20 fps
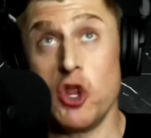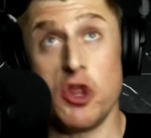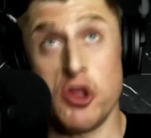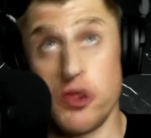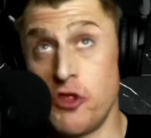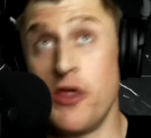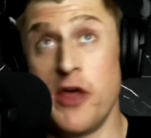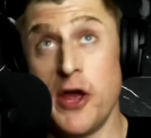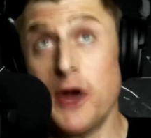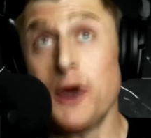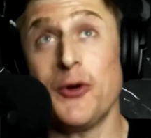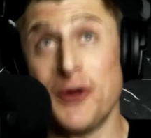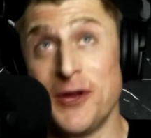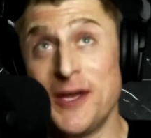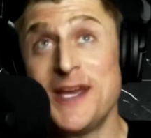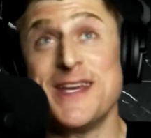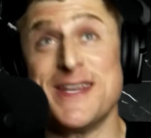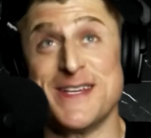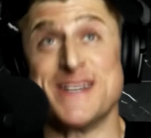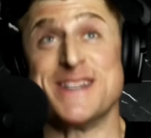There
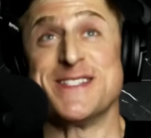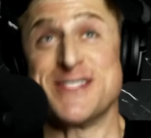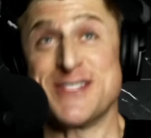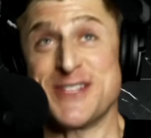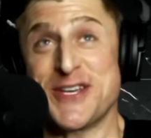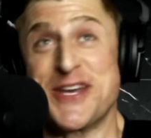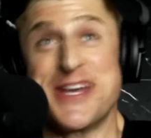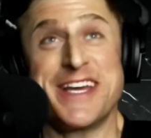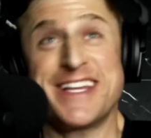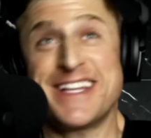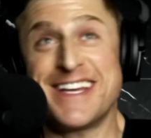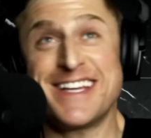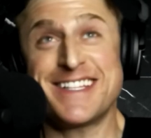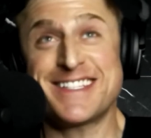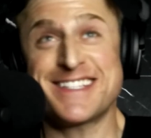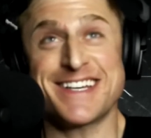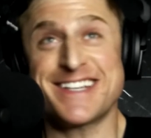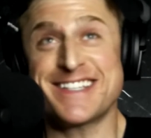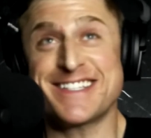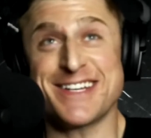is.
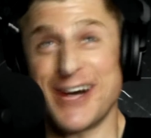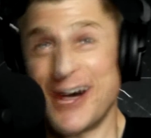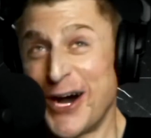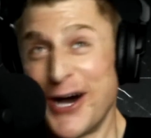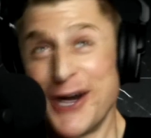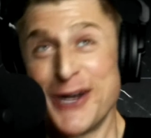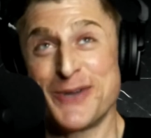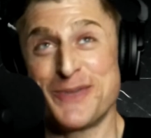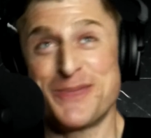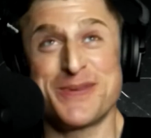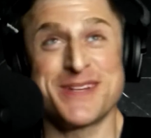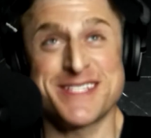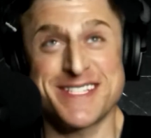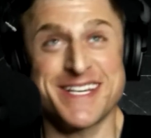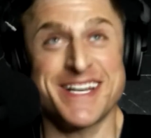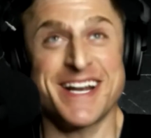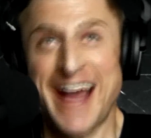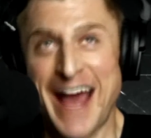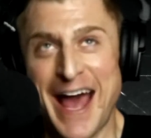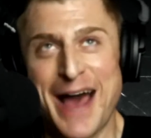It's
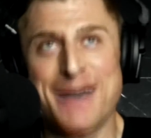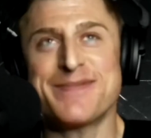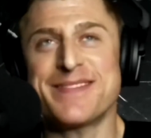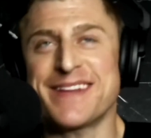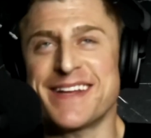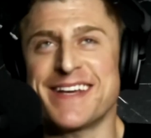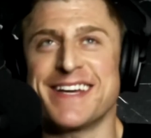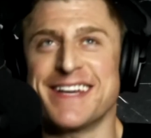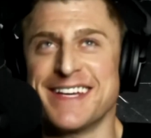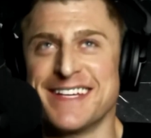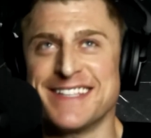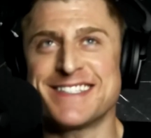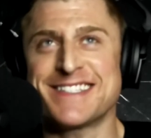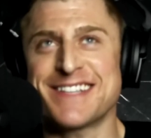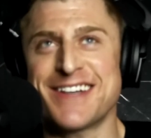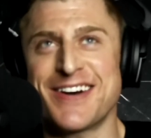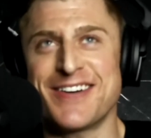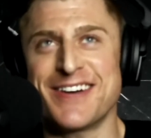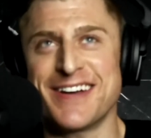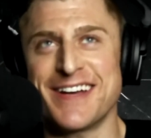100% happening, and
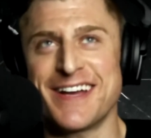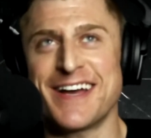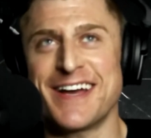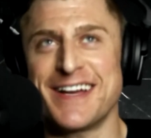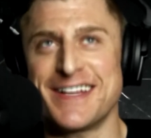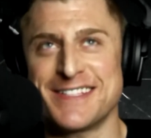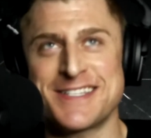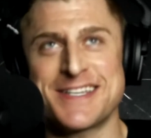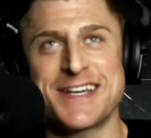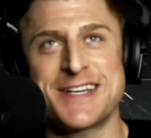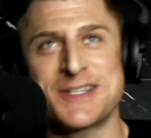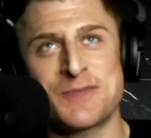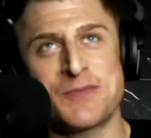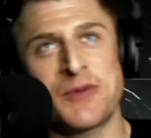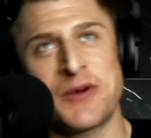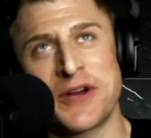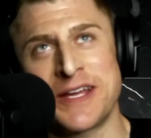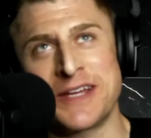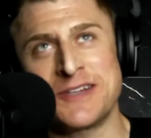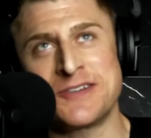so it's
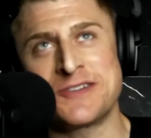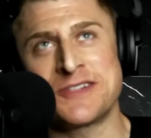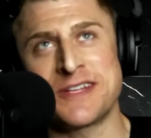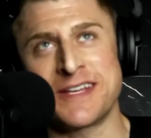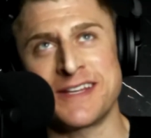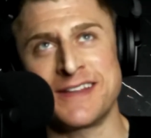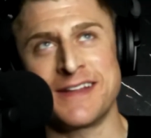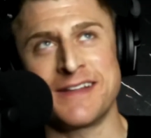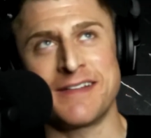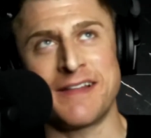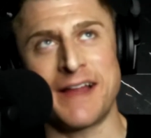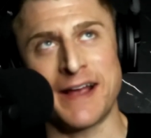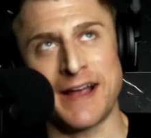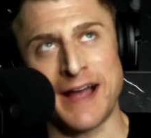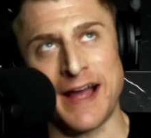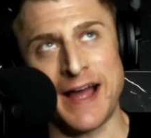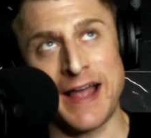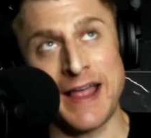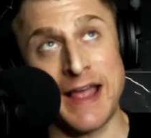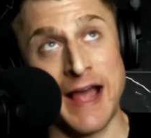pretty interesting that like
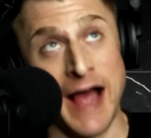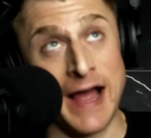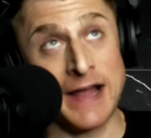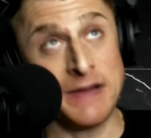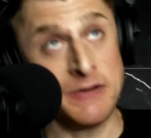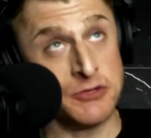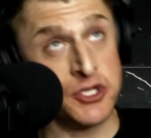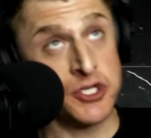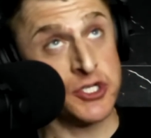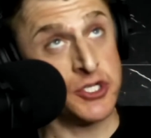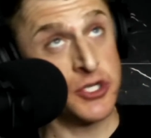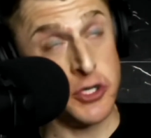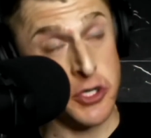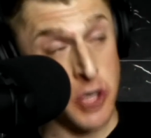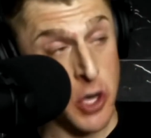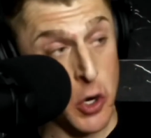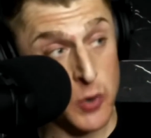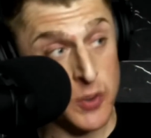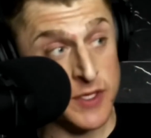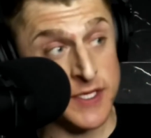I just
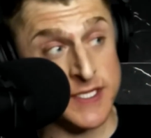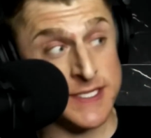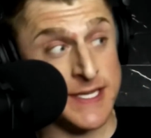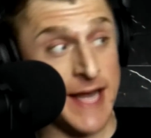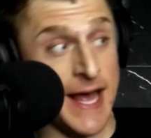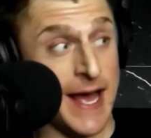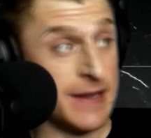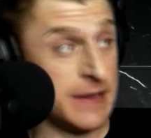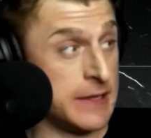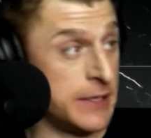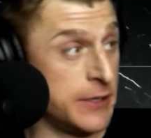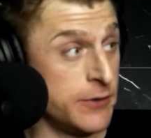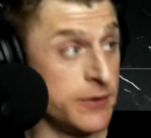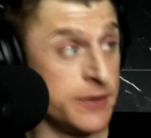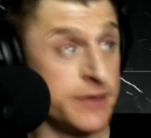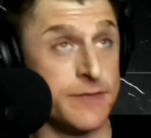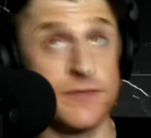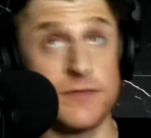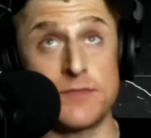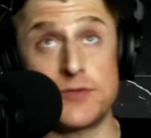noticed that
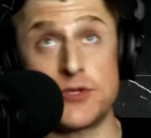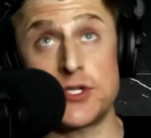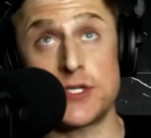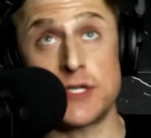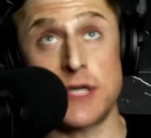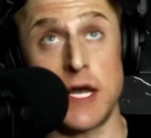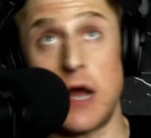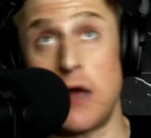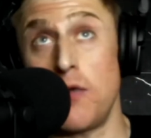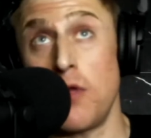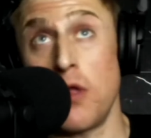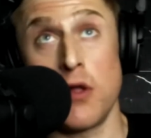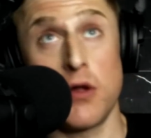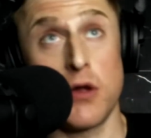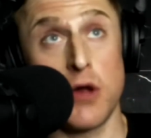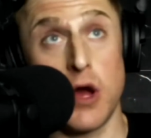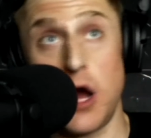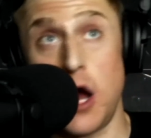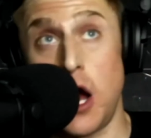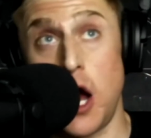literally from just
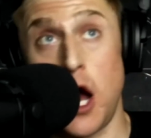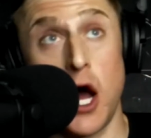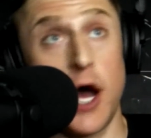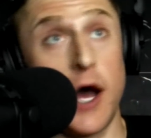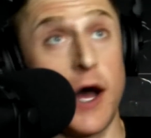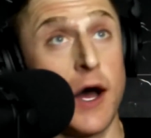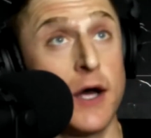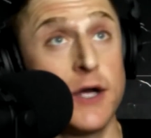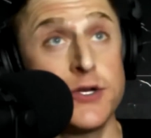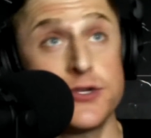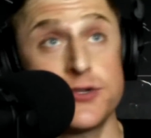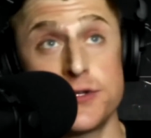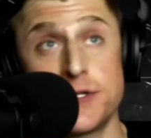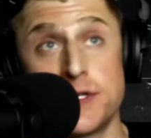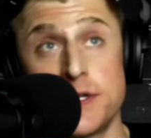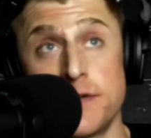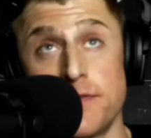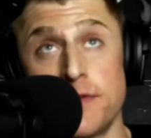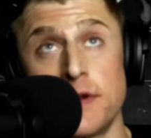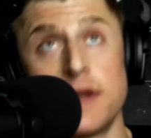100
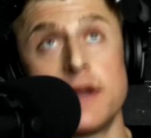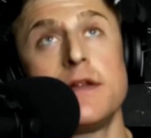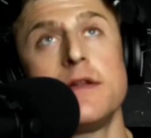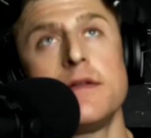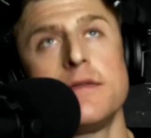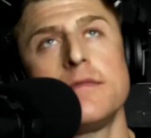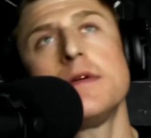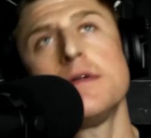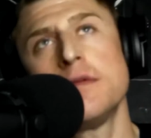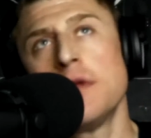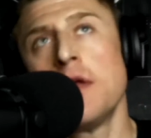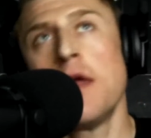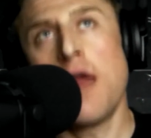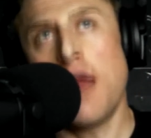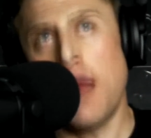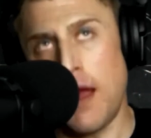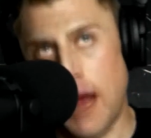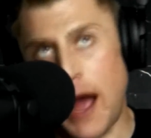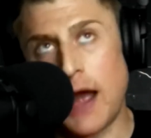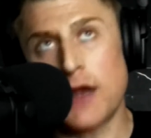different.
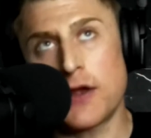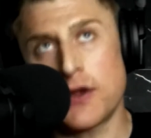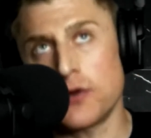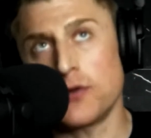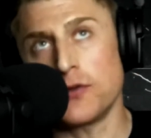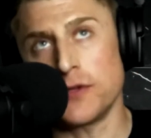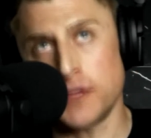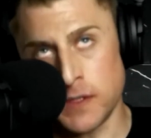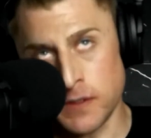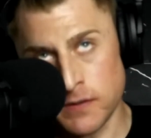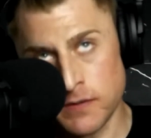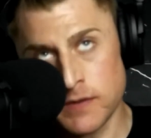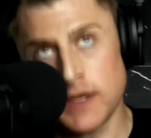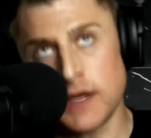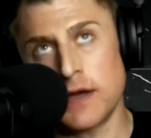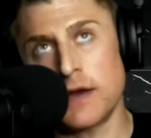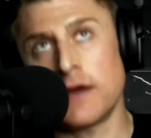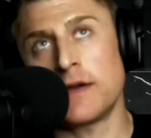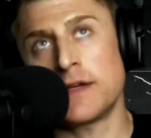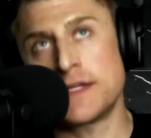I could only
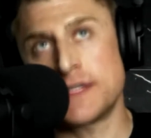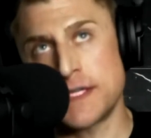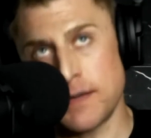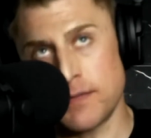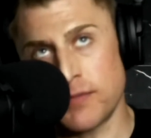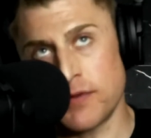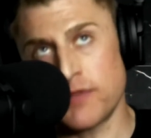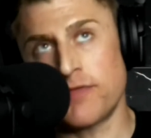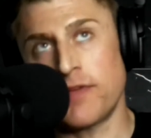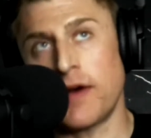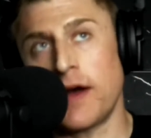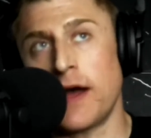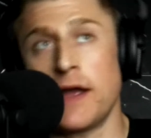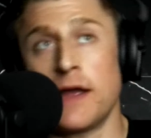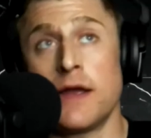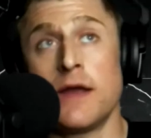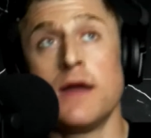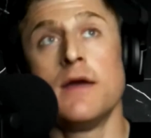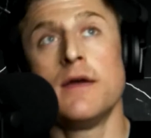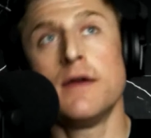exemplify
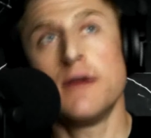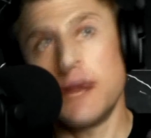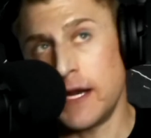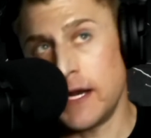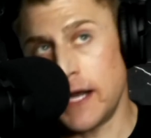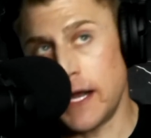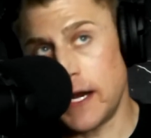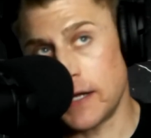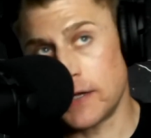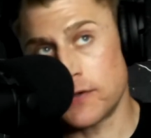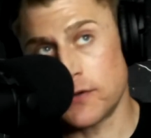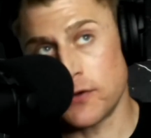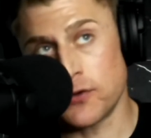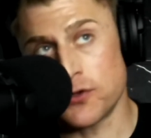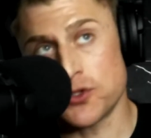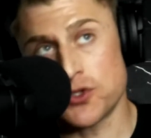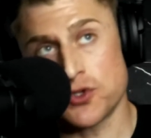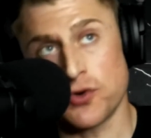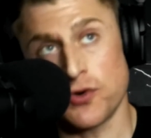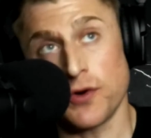in
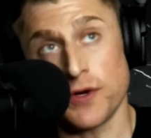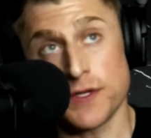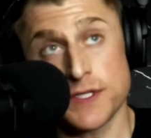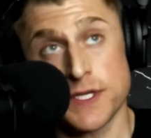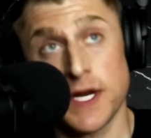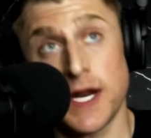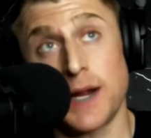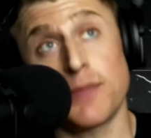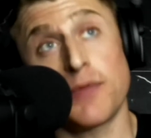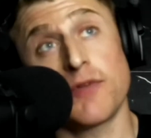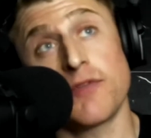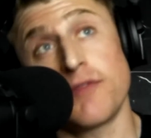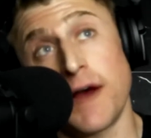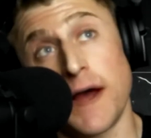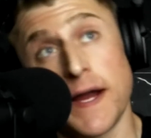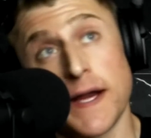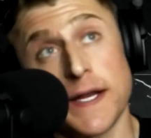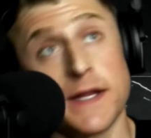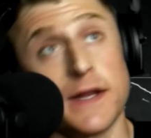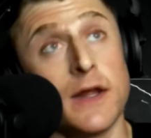anecdotal stories that I
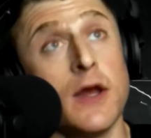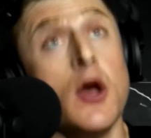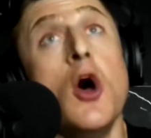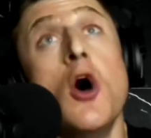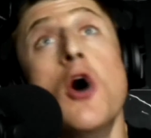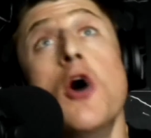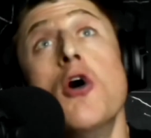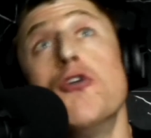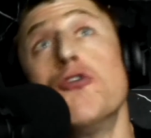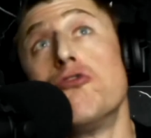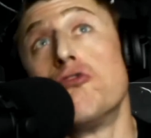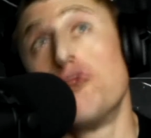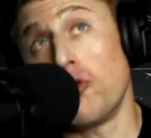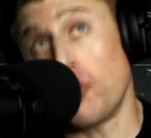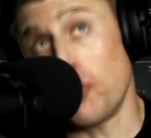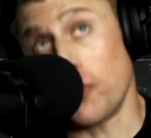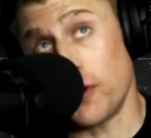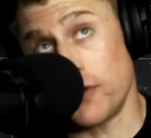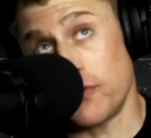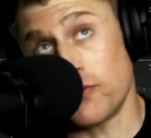provided
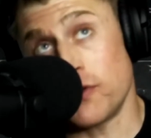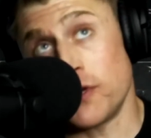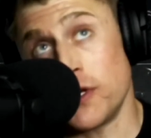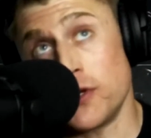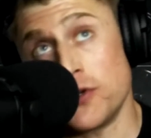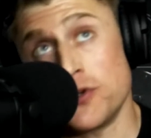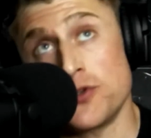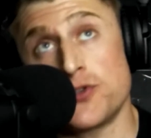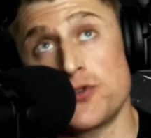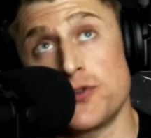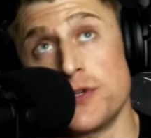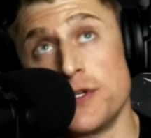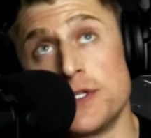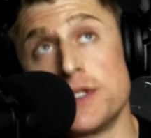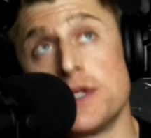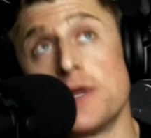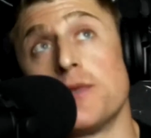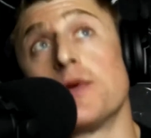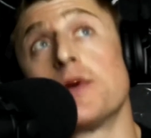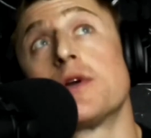4 different
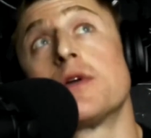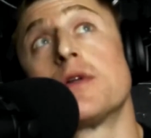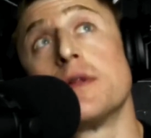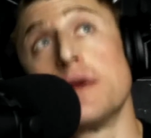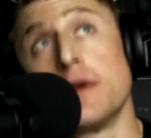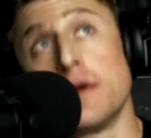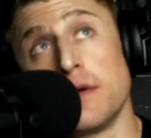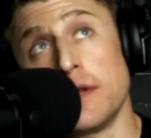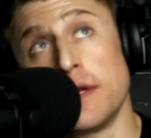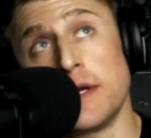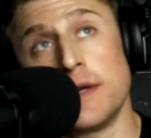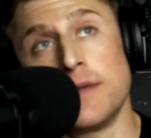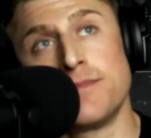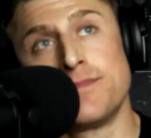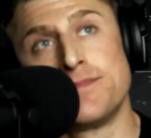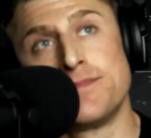industries that were clearly,